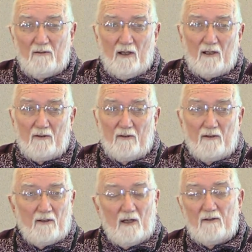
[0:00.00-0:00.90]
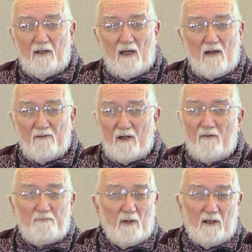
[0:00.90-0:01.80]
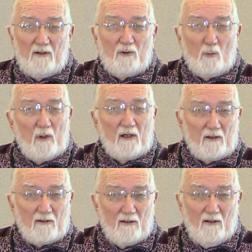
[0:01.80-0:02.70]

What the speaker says: And they have enough money to win it,